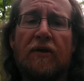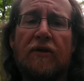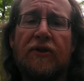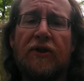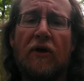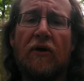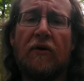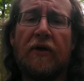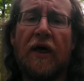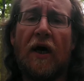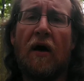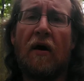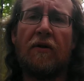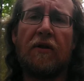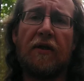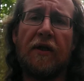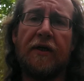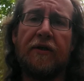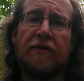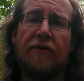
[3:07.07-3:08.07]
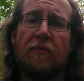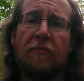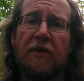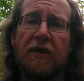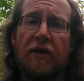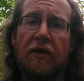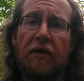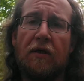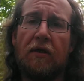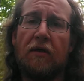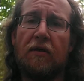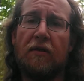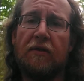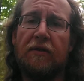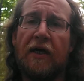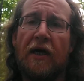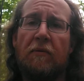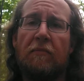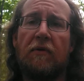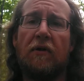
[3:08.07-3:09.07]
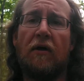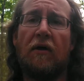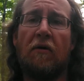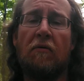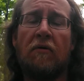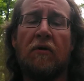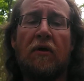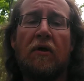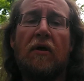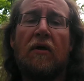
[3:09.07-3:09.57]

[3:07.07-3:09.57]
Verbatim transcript: So yeah, all the links will be down below